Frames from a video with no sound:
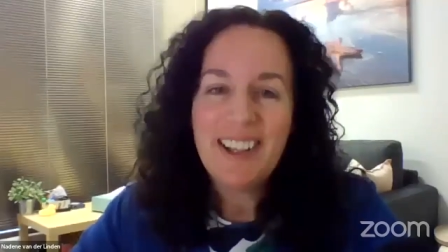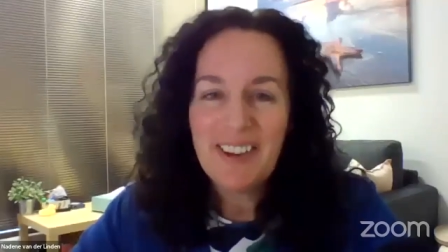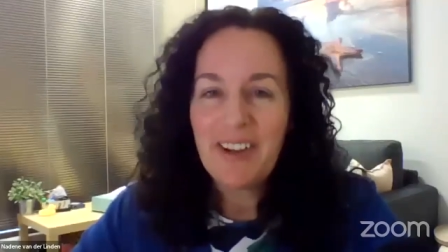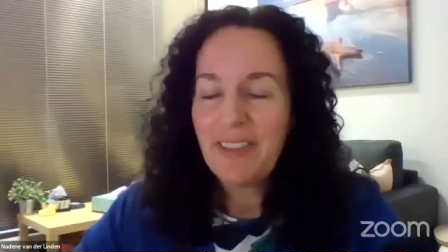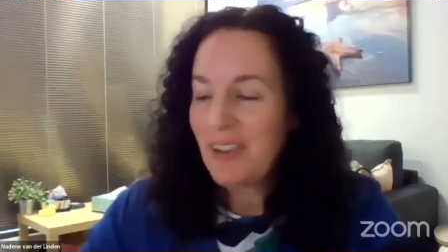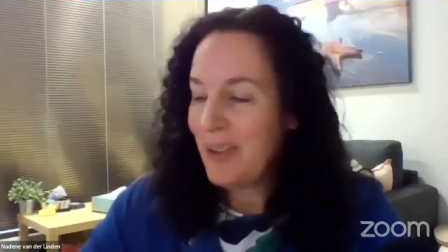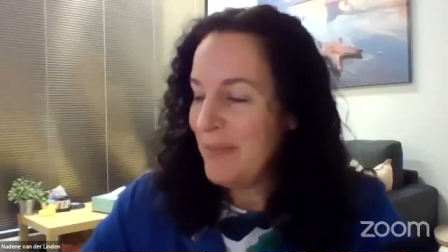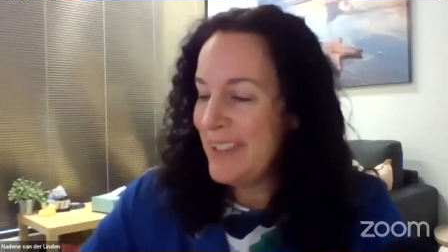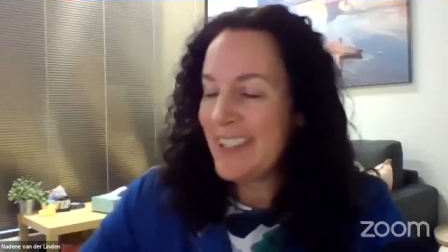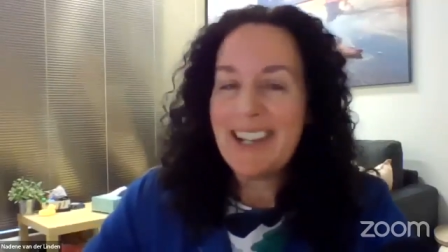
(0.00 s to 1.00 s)
find the
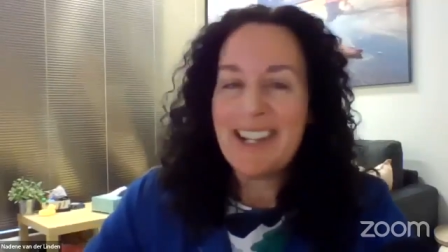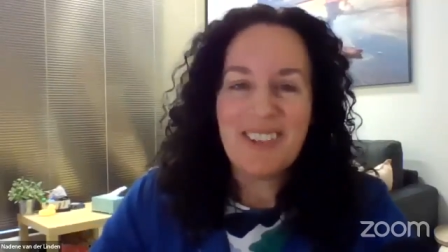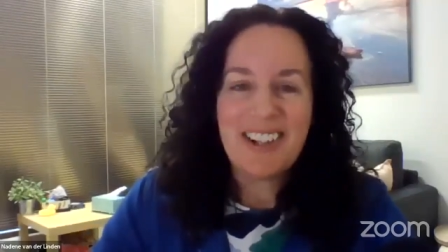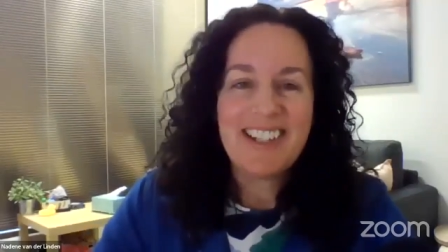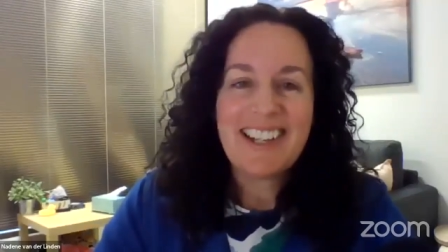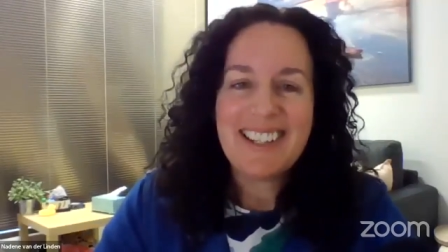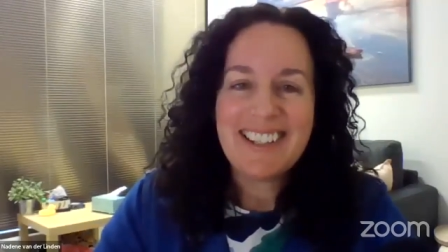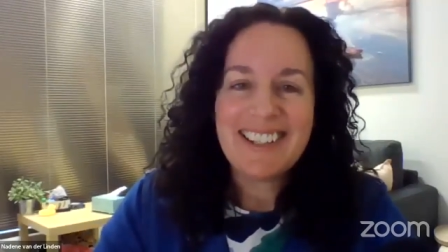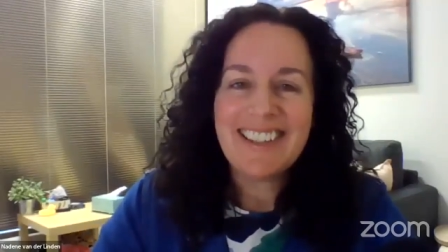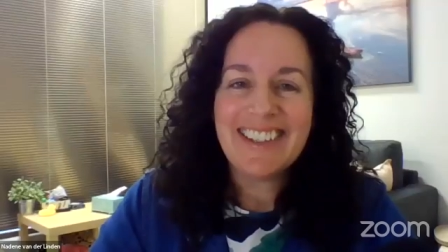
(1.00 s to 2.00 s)
overcompensating modes
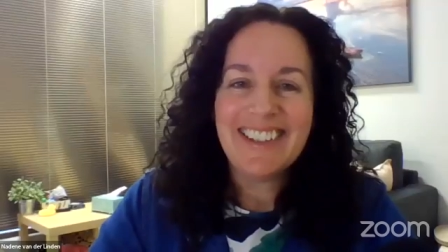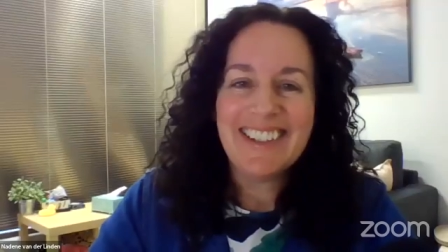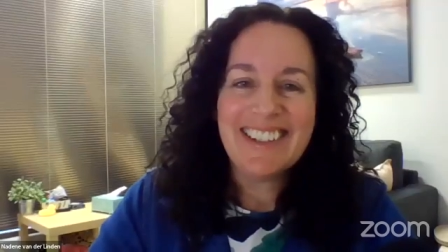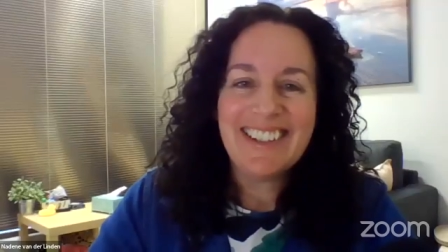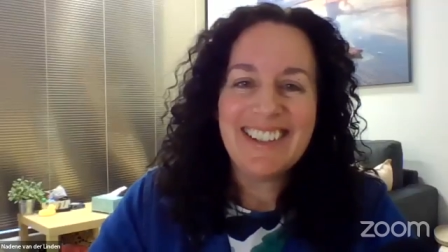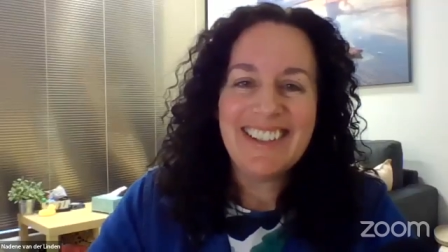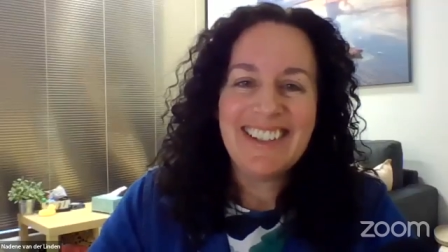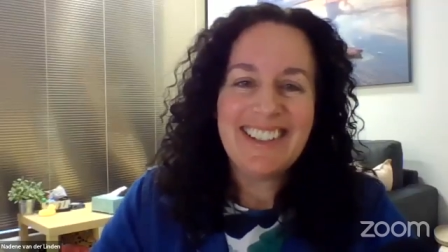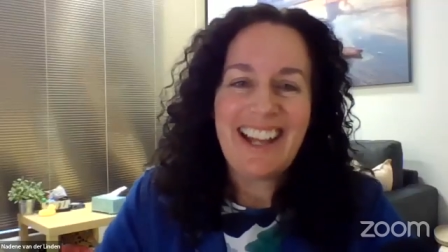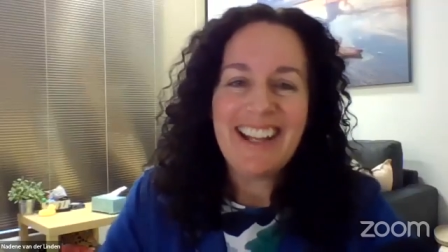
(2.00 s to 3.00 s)
easier than the, the
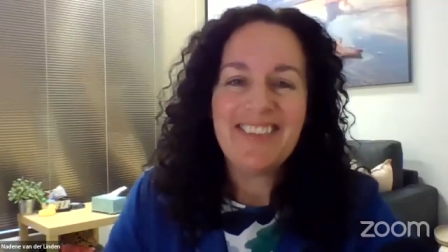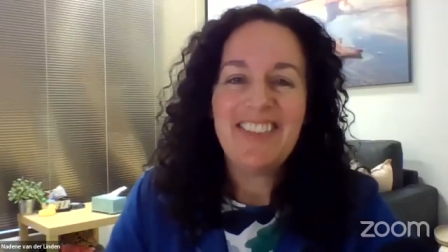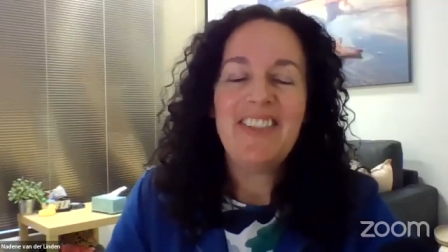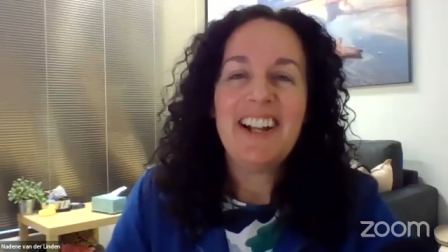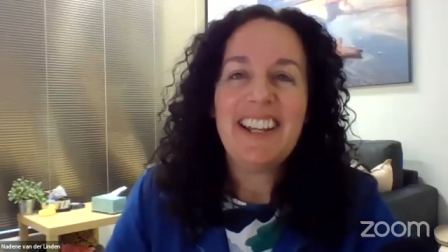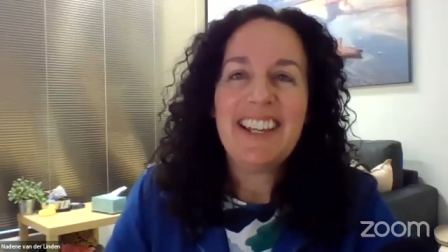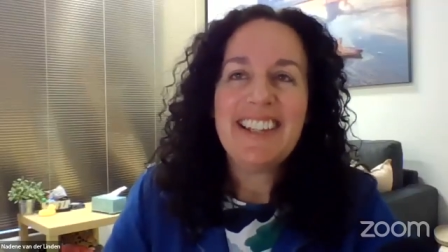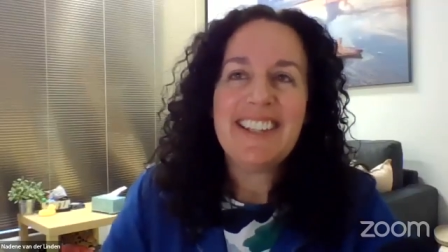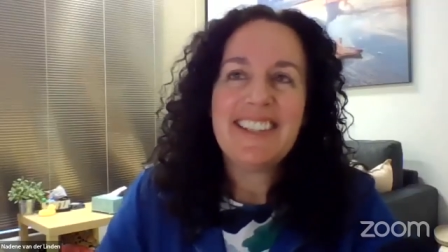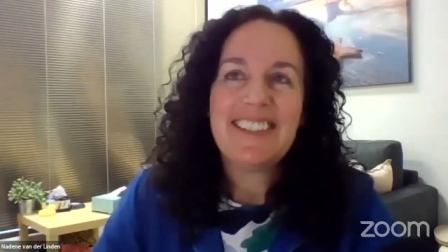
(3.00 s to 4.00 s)
detachment, but I
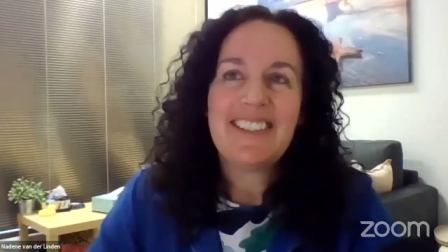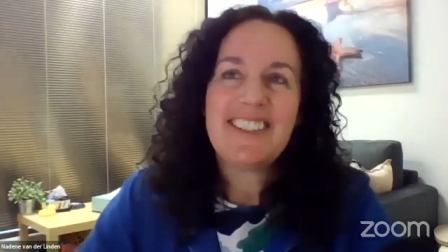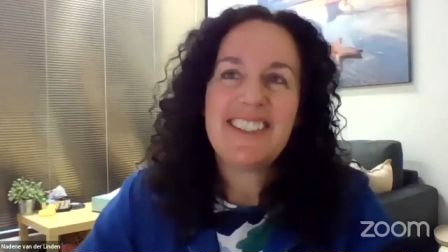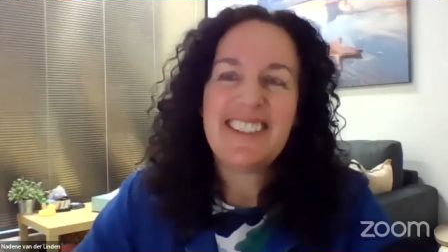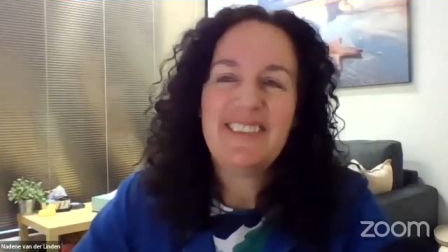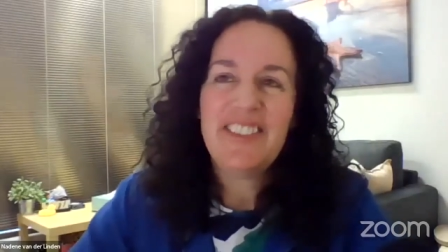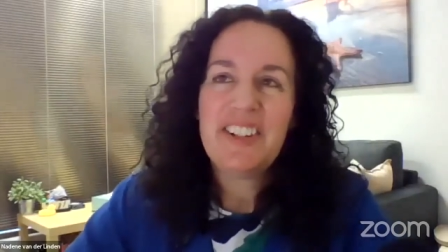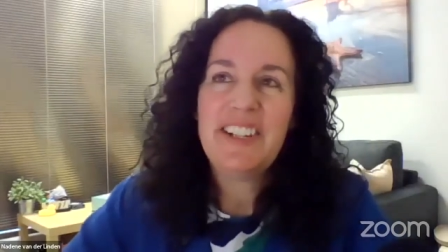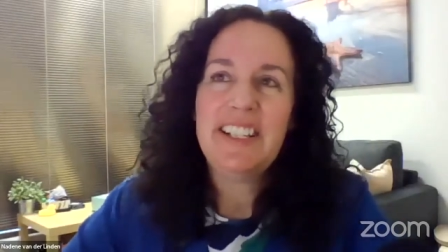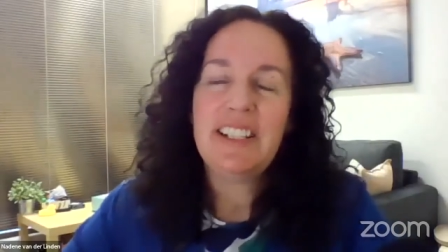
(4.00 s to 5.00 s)
guess it's because there's
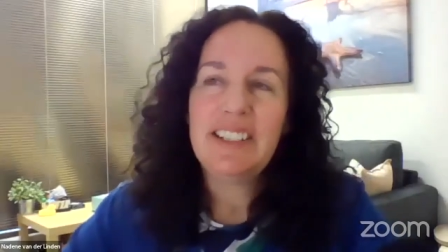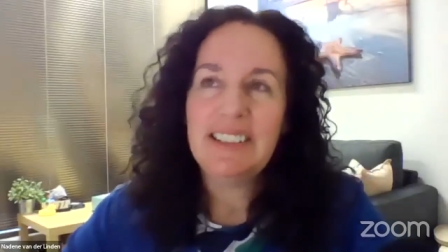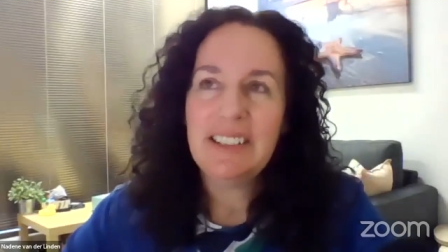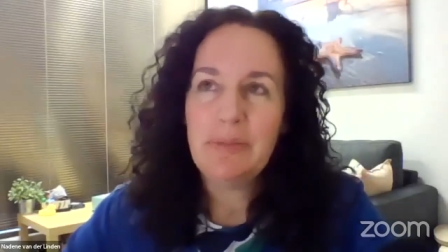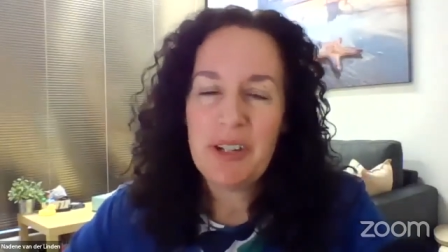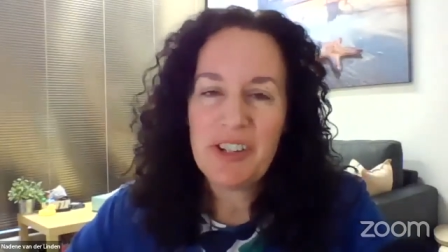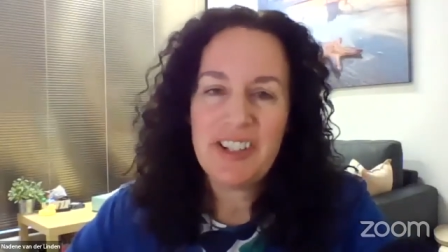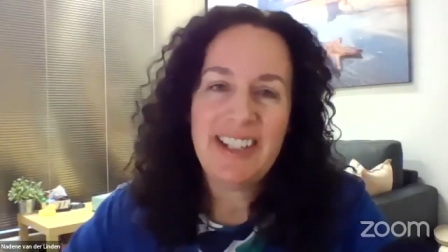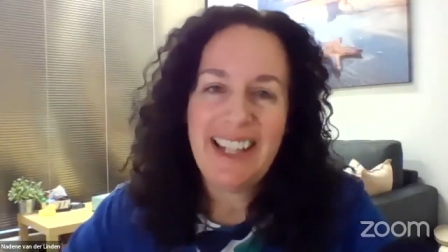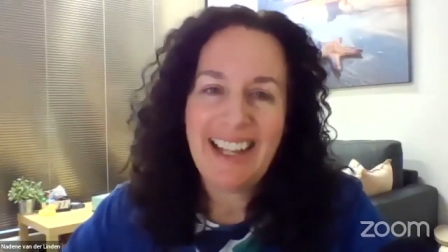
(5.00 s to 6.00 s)
very little
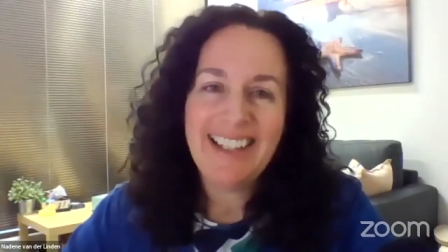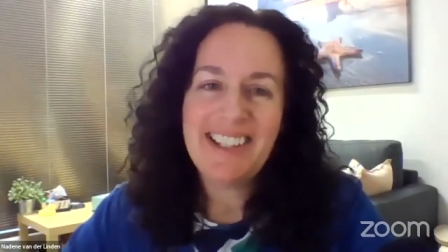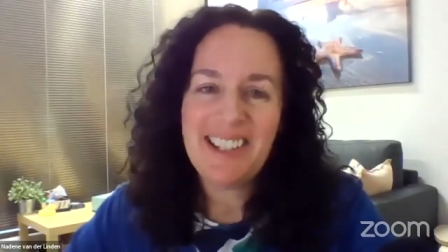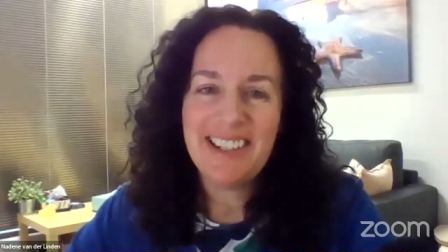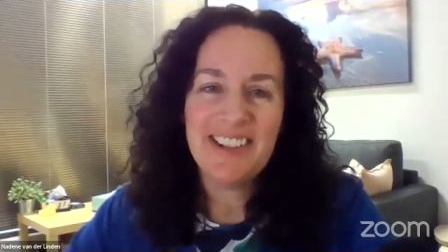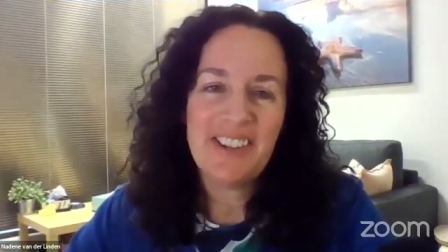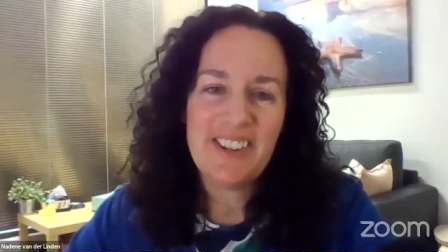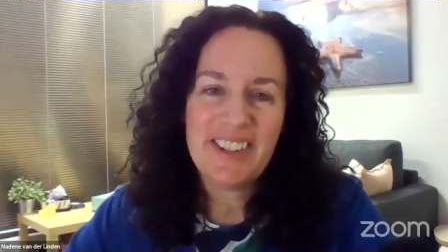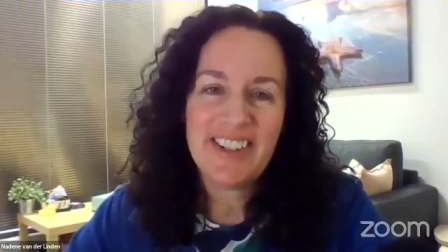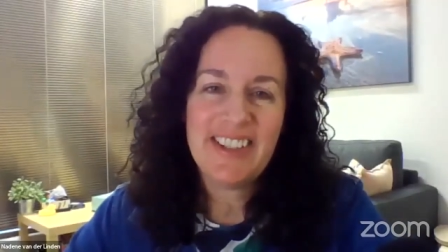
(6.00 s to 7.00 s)
emotion and energy in
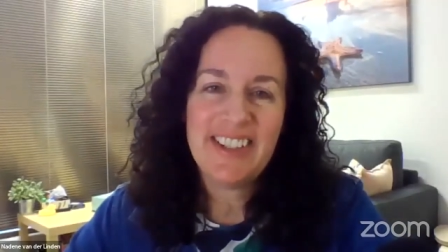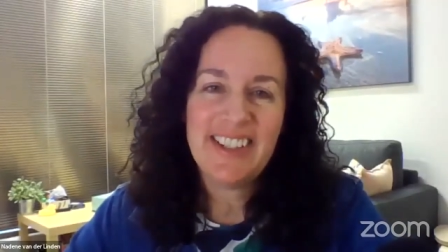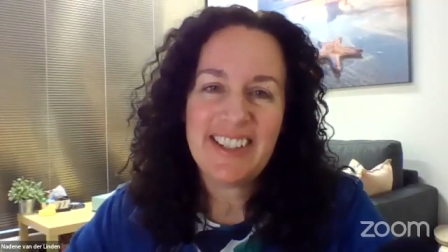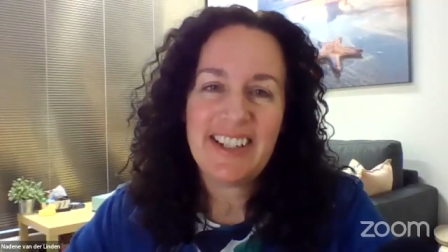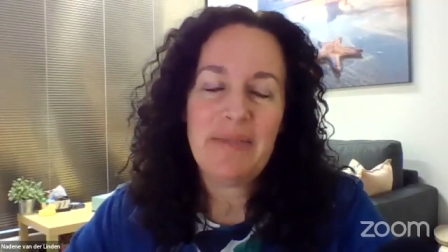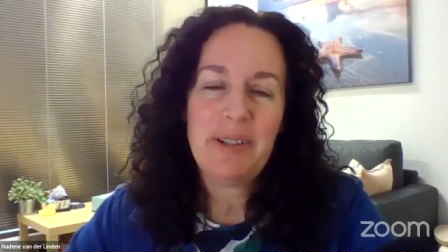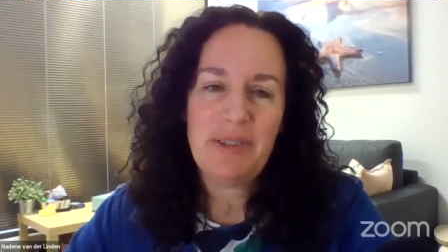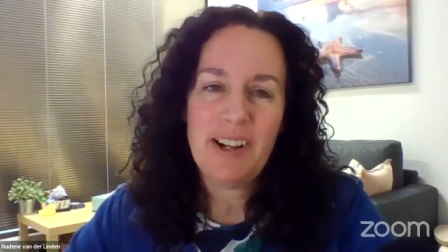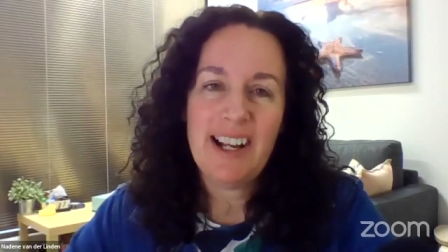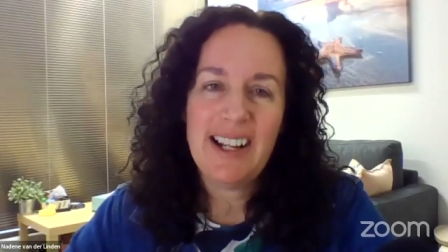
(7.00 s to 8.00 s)
those, so that it can be quite